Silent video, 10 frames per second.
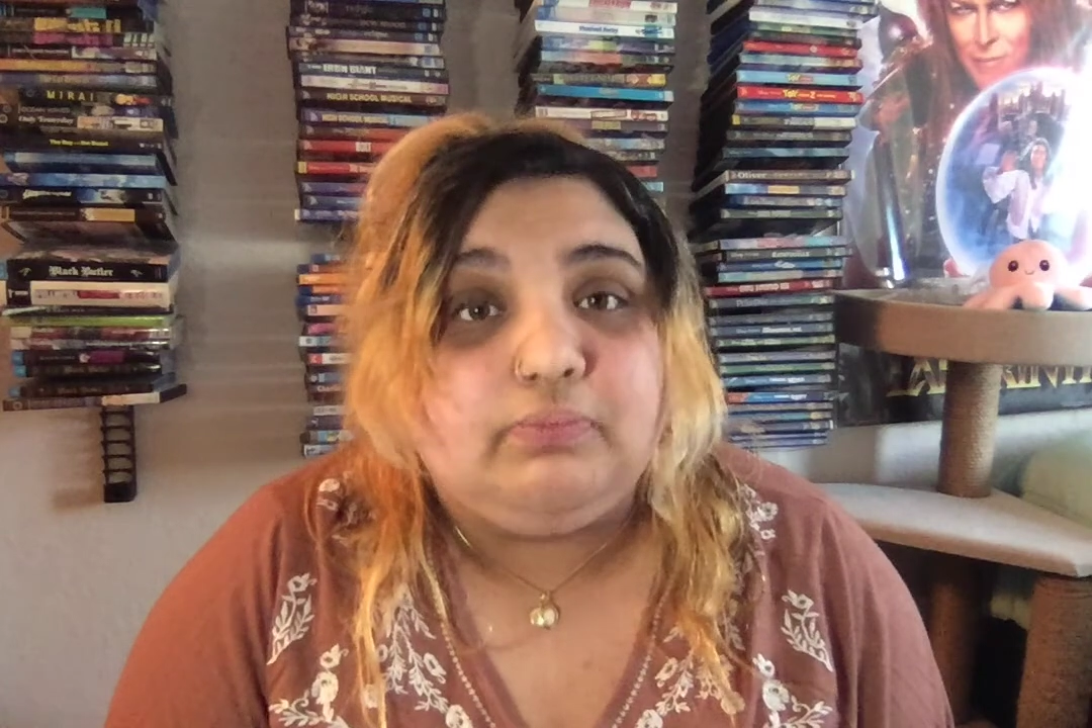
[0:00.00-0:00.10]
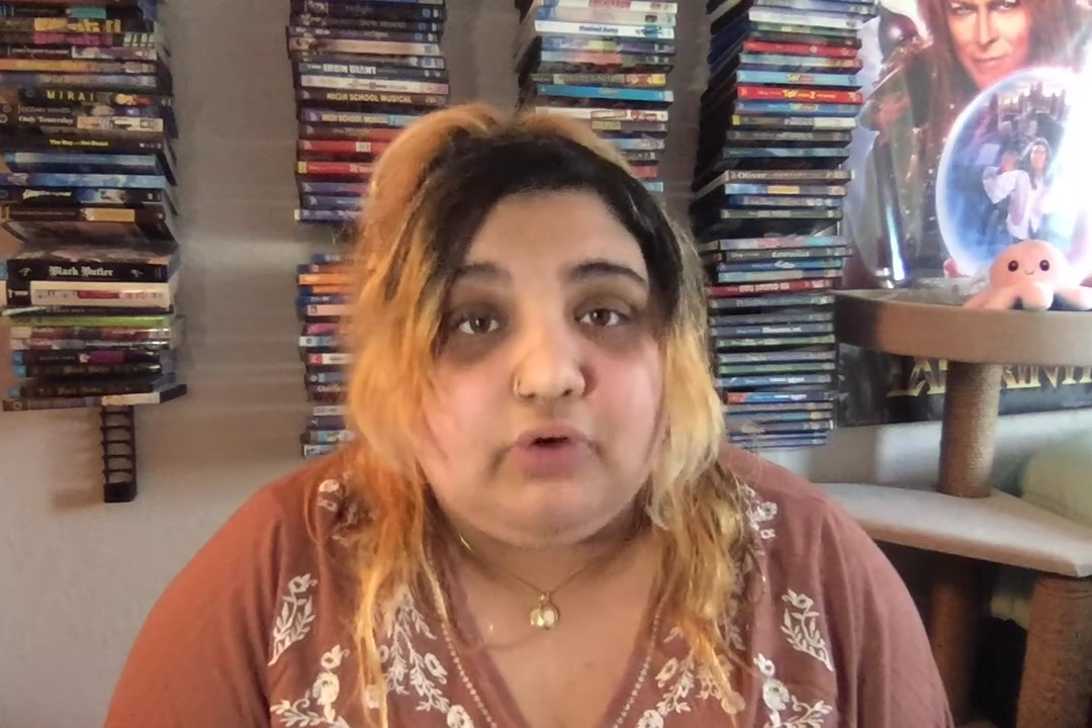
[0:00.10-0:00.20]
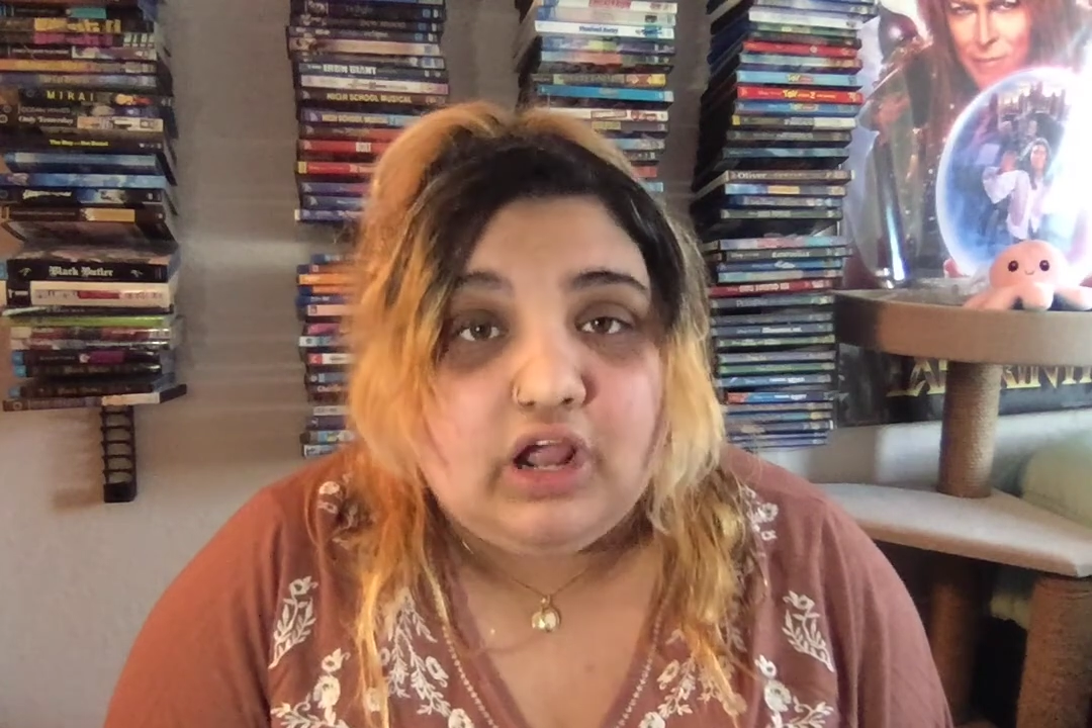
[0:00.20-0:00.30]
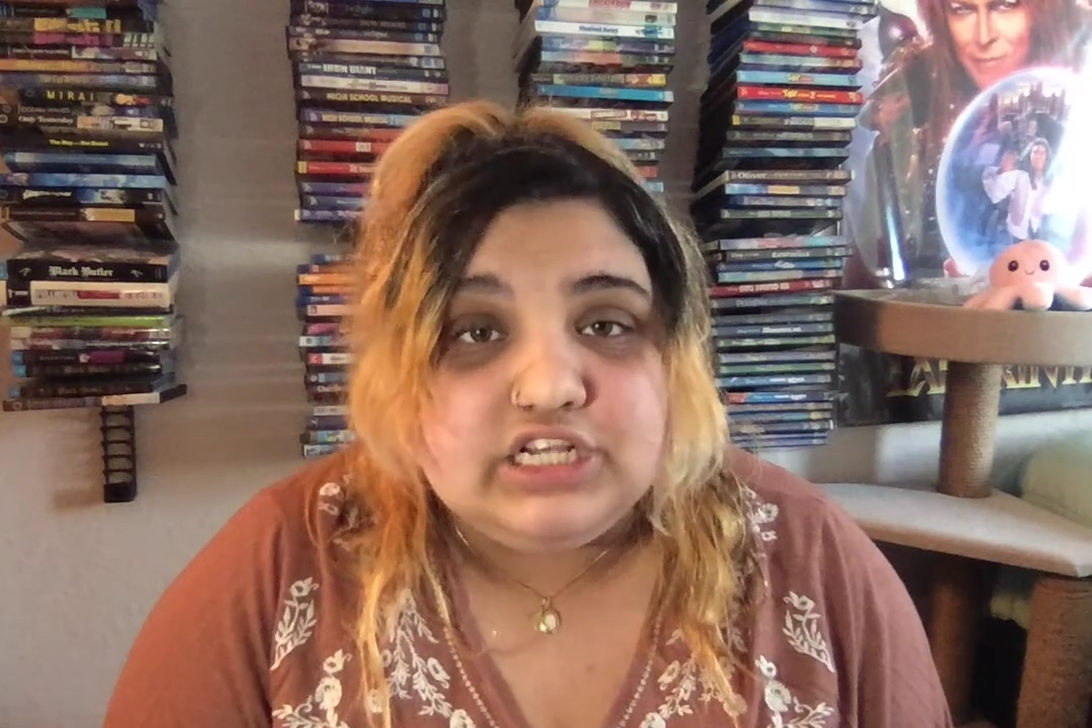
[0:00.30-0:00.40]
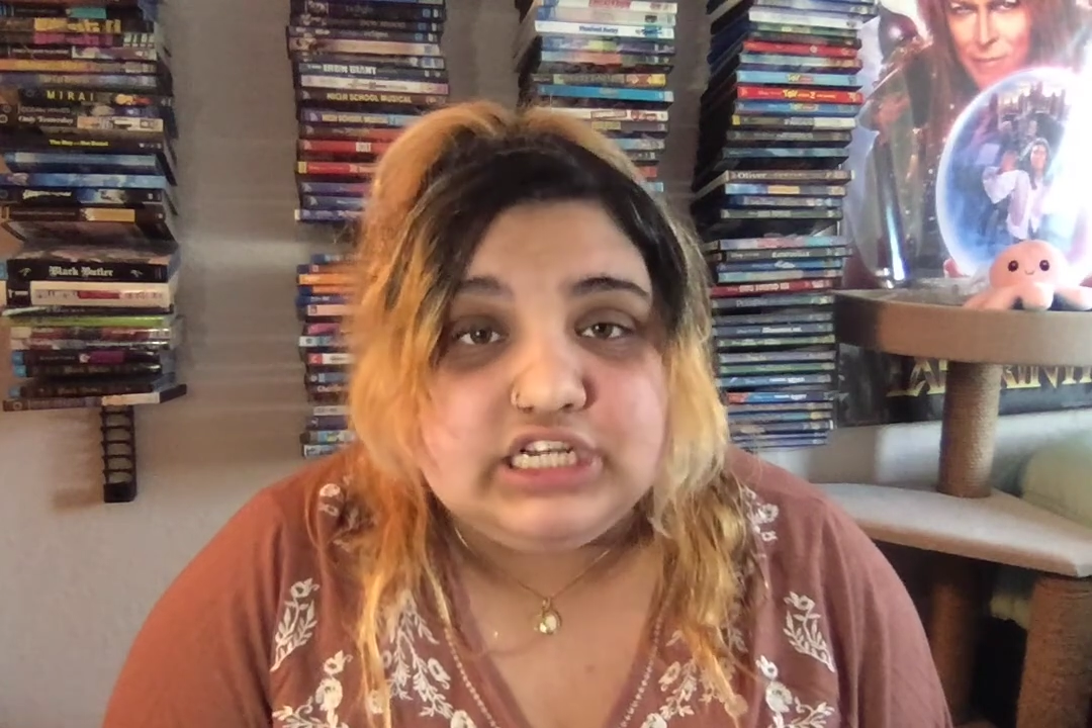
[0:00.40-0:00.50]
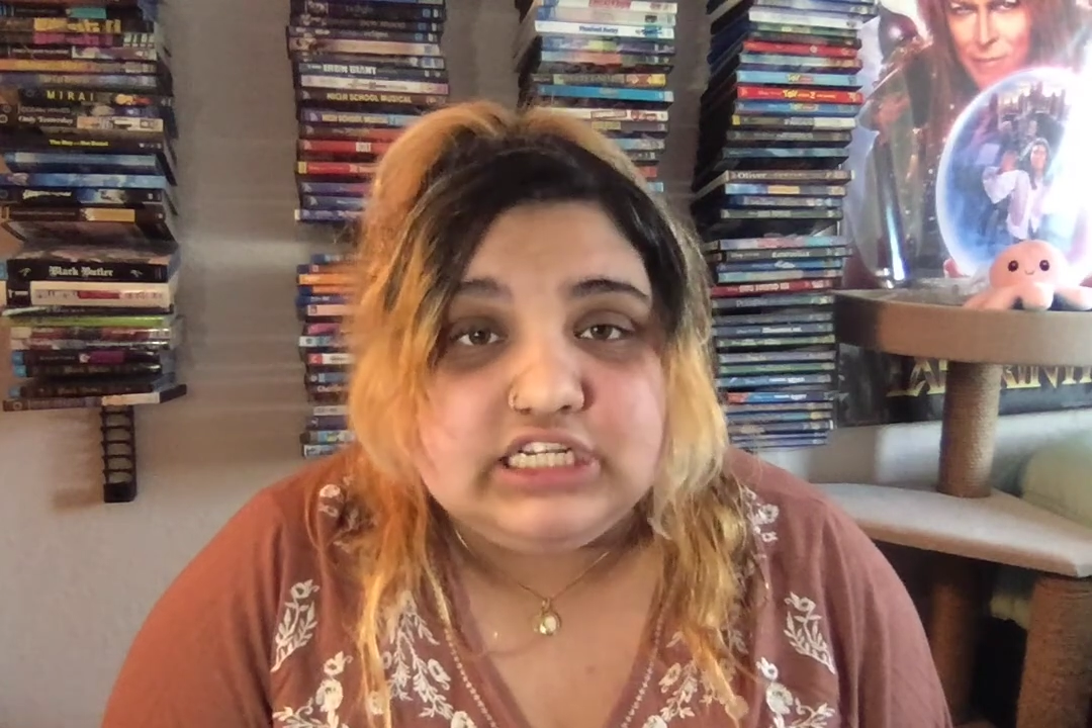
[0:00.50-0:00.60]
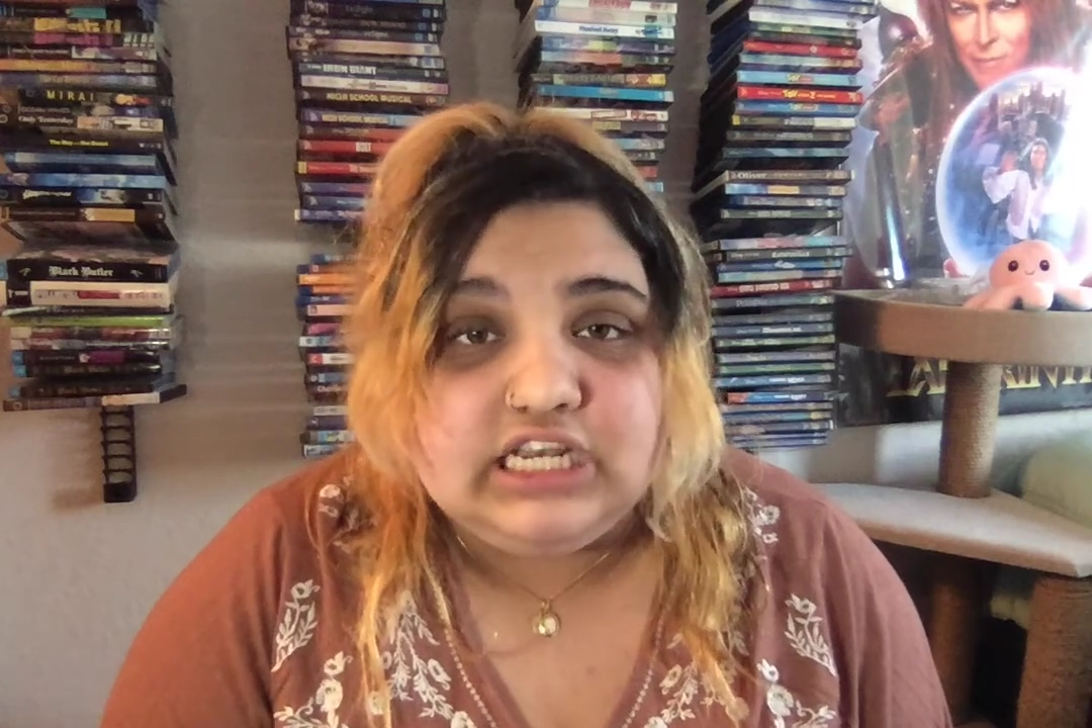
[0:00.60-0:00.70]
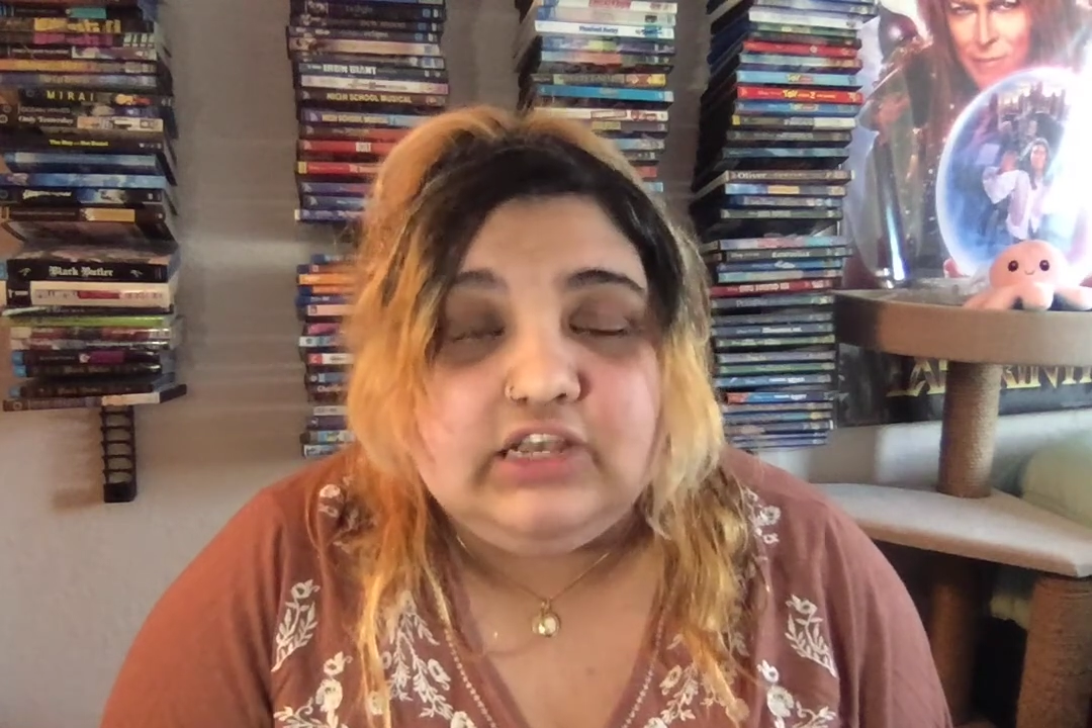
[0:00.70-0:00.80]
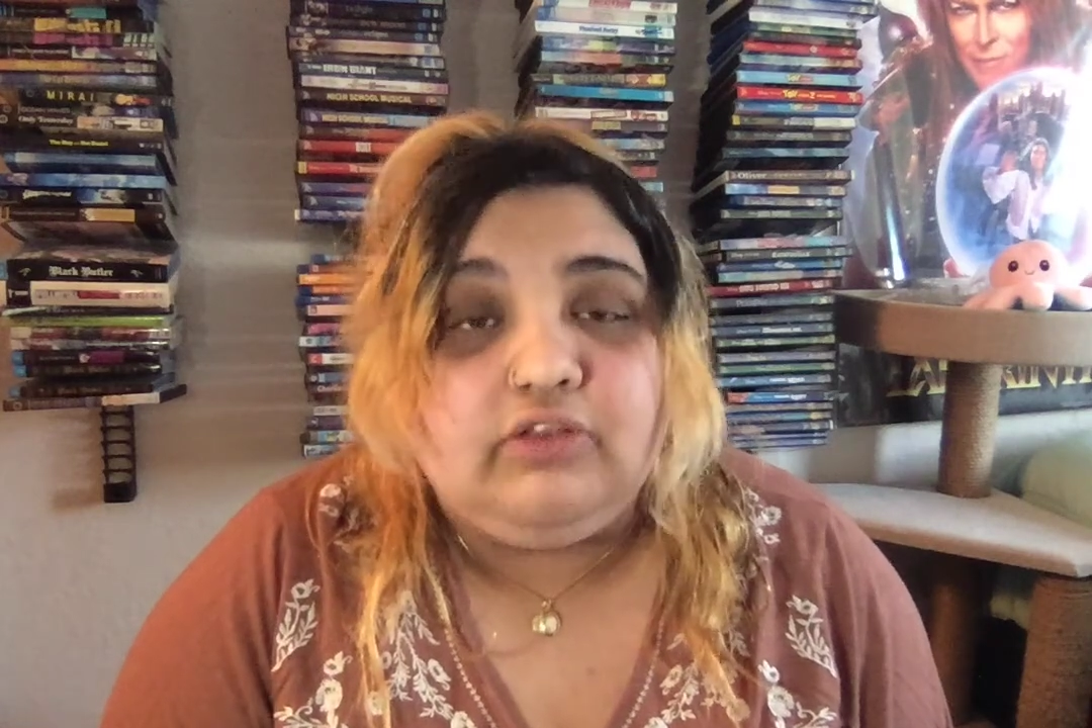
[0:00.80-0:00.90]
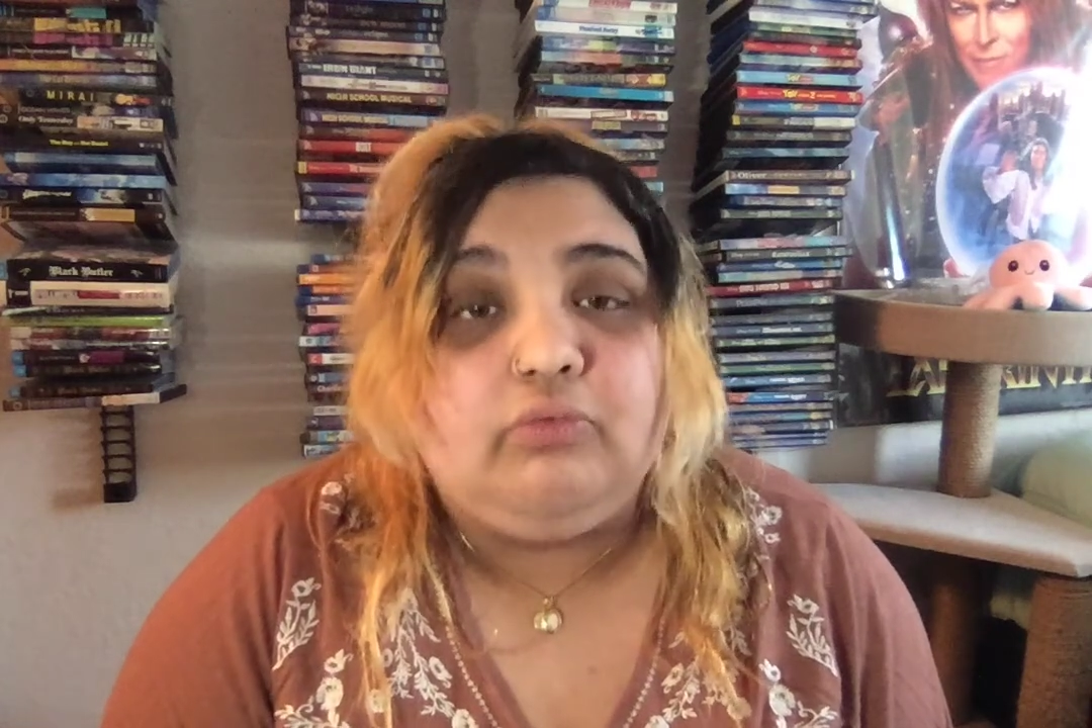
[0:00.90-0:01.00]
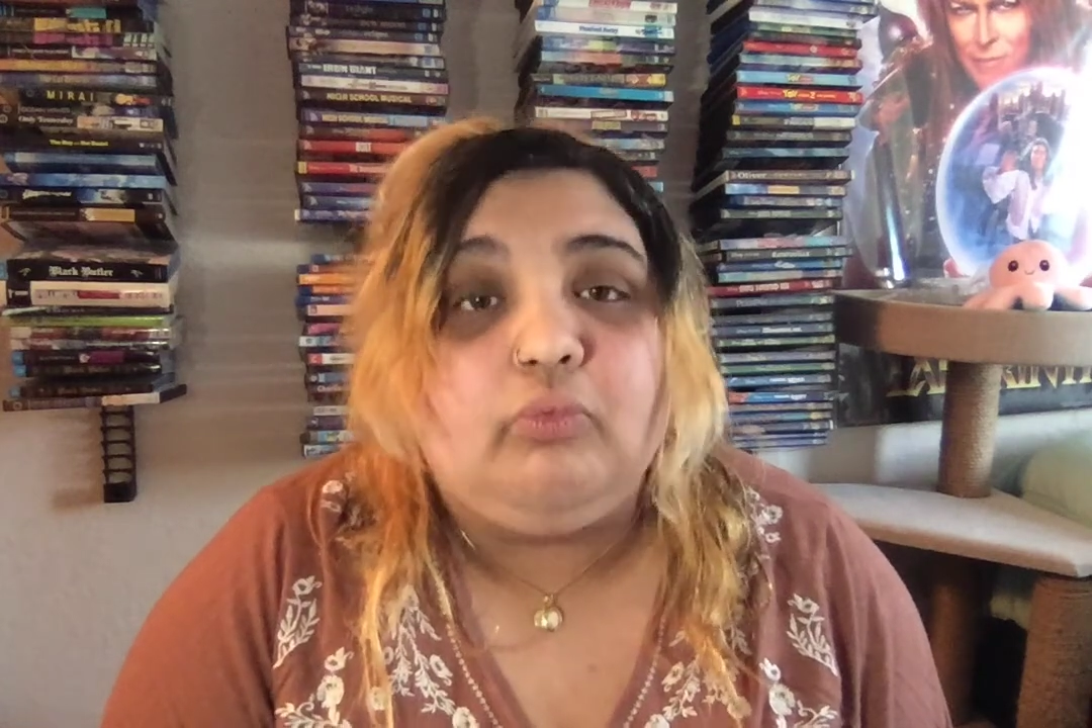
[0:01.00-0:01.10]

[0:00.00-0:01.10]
project and